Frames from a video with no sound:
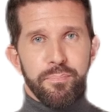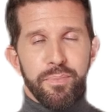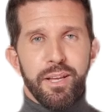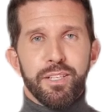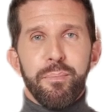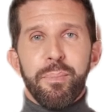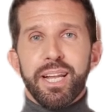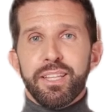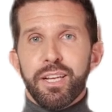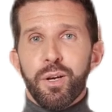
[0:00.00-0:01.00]
The
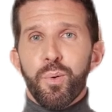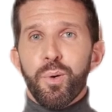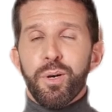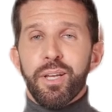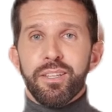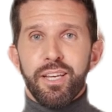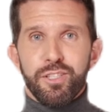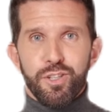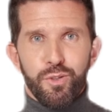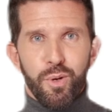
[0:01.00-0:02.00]
semantic core is a
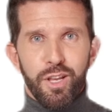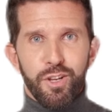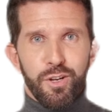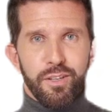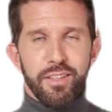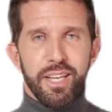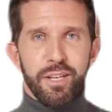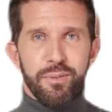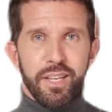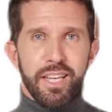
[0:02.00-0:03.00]
structured set
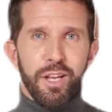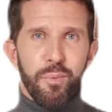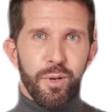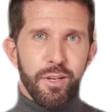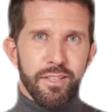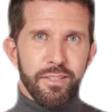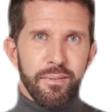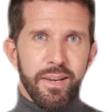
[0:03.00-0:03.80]
of keywords